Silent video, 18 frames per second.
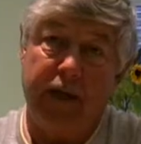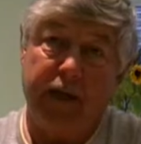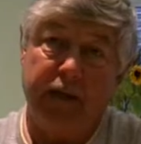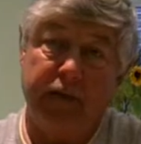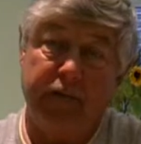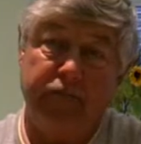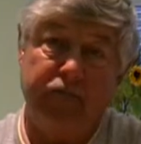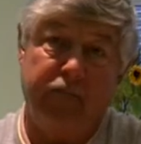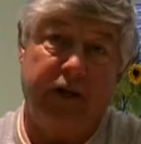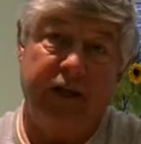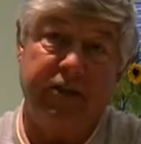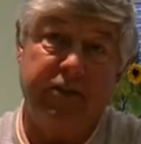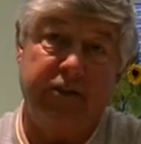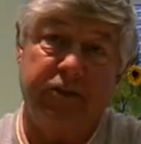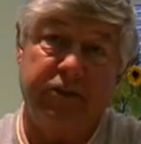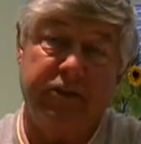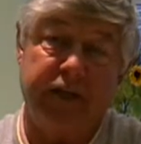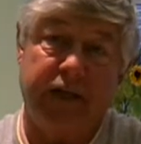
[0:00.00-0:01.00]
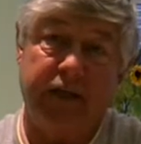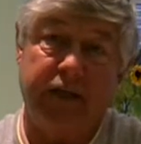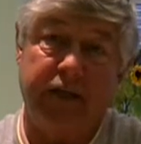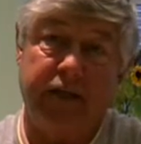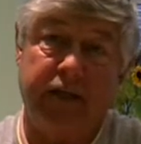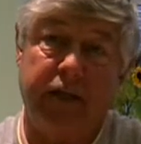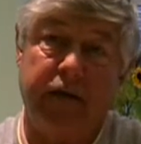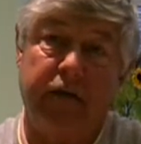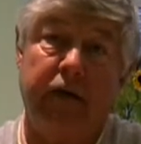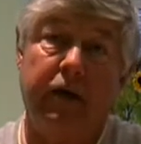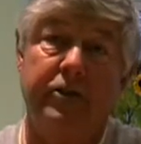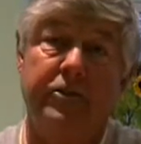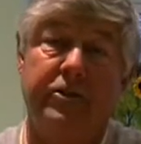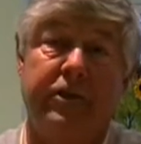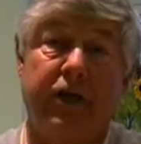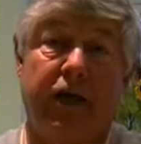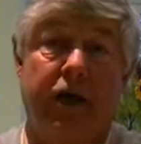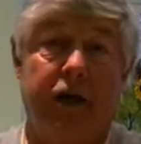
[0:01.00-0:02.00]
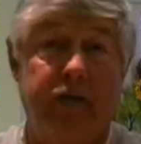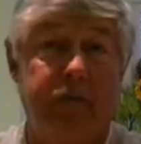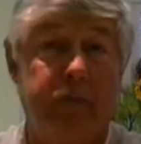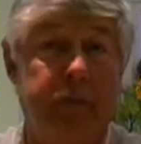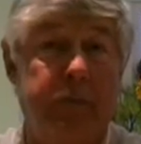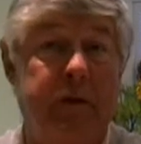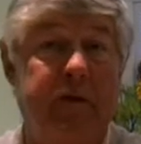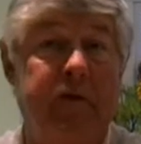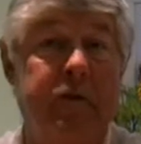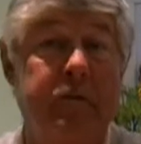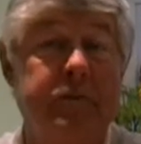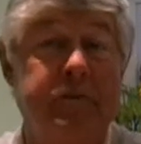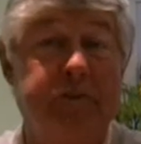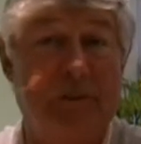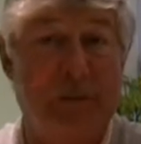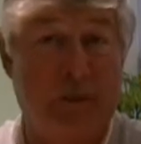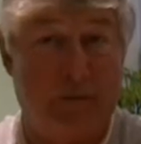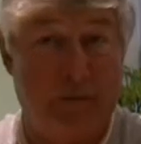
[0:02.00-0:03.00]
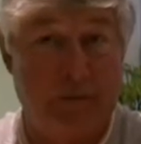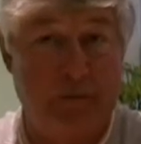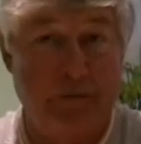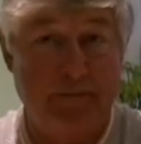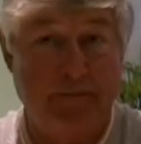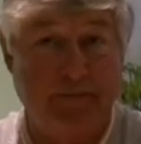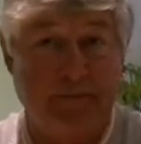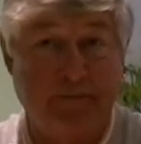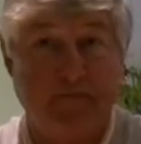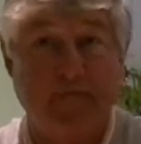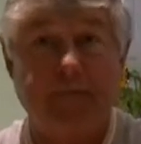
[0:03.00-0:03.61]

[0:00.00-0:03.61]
And they'd race on Saturday night, stay over with Miriam and Cyril.